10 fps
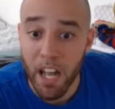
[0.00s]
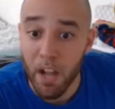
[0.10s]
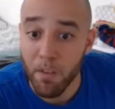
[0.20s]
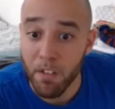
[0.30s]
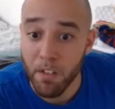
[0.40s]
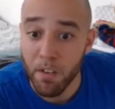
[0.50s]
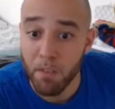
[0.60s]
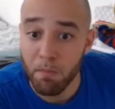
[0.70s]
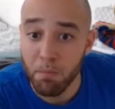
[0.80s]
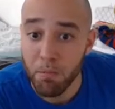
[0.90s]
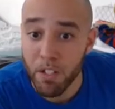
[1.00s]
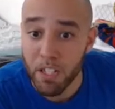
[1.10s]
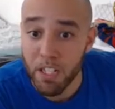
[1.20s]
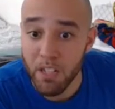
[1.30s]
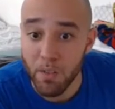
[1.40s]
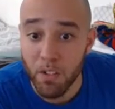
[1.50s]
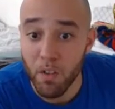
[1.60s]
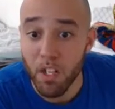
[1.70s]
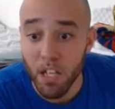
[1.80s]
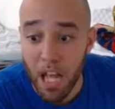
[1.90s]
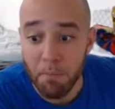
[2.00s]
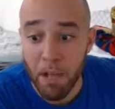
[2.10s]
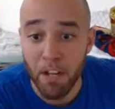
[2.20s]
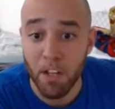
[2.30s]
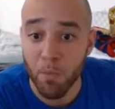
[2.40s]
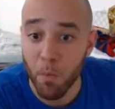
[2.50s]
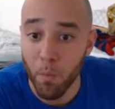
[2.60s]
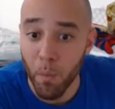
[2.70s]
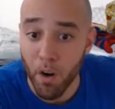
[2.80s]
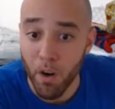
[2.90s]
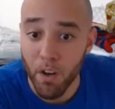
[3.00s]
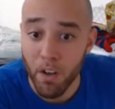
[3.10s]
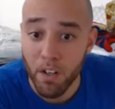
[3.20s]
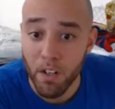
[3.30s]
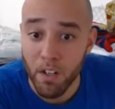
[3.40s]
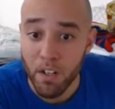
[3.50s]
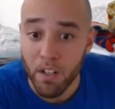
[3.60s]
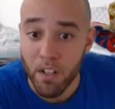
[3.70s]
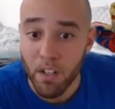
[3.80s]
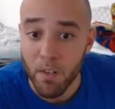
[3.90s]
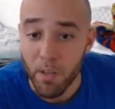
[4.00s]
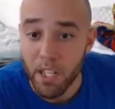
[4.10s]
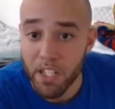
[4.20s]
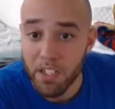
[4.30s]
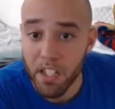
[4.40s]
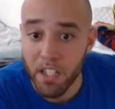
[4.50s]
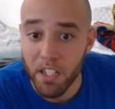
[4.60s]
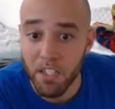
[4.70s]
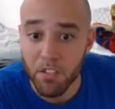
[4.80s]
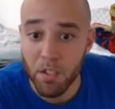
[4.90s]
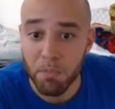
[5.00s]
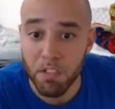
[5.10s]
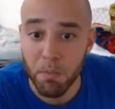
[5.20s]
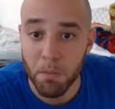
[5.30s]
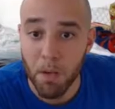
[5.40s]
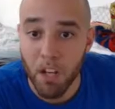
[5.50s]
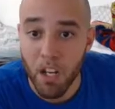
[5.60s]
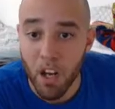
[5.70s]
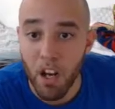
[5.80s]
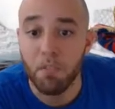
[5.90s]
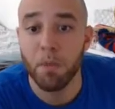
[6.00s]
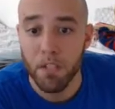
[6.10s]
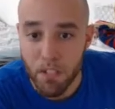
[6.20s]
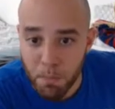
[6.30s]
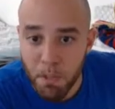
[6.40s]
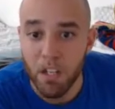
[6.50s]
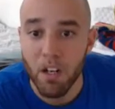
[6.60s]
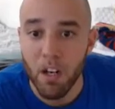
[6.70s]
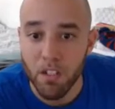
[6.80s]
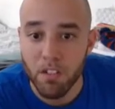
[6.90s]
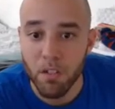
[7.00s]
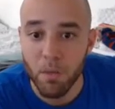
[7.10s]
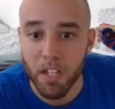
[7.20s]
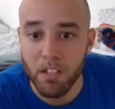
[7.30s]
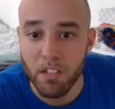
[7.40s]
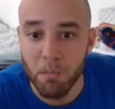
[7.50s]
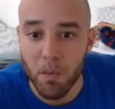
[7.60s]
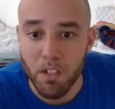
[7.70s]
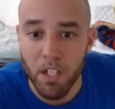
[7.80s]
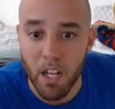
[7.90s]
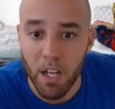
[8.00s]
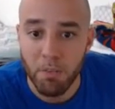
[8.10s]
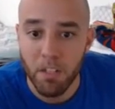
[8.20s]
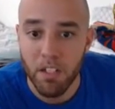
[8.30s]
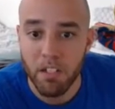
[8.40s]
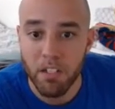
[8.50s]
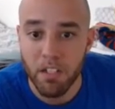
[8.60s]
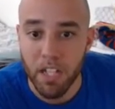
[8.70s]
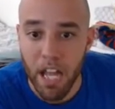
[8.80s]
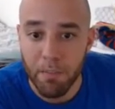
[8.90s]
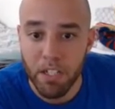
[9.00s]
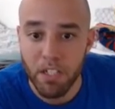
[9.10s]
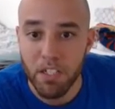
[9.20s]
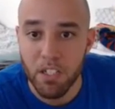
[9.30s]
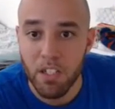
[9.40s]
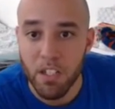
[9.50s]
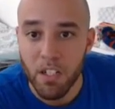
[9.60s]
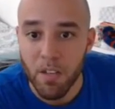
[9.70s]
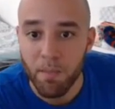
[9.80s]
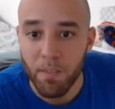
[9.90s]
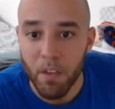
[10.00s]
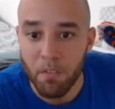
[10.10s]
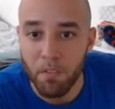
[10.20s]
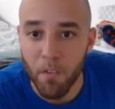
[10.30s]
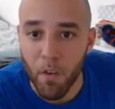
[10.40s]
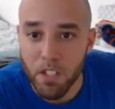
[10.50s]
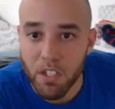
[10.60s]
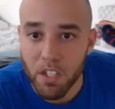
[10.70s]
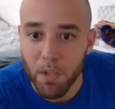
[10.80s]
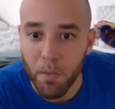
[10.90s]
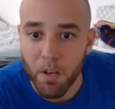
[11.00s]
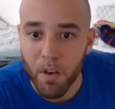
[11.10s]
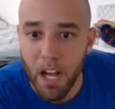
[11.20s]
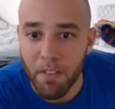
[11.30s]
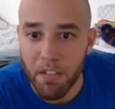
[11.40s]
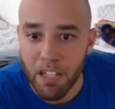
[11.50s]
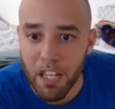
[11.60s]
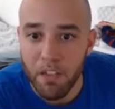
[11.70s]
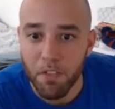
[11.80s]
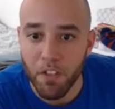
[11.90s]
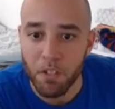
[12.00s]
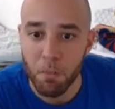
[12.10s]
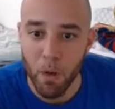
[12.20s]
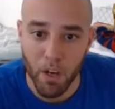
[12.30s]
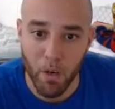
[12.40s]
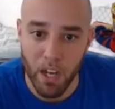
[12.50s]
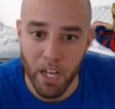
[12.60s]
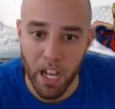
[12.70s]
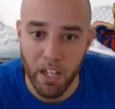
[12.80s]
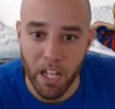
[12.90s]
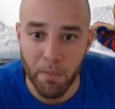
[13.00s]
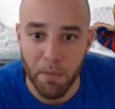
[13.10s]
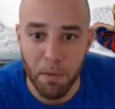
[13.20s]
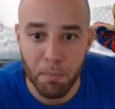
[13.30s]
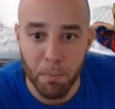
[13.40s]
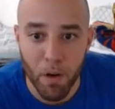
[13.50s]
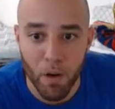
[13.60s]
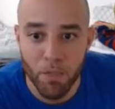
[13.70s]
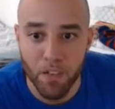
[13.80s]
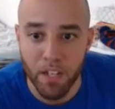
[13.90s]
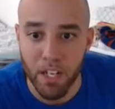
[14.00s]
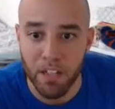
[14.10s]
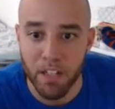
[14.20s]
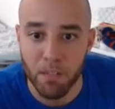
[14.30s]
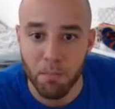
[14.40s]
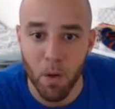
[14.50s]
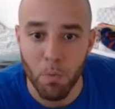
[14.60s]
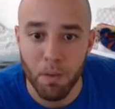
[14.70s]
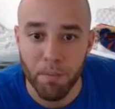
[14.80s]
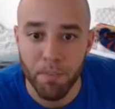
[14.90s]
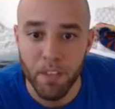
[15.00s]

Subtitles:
now we're doing a lot better than we were. We need Chilling to strip this immunity off, put the speed on so we get some more time to damage. Unfortunately, we don't have a defense break right now. That would be perfect at this moment.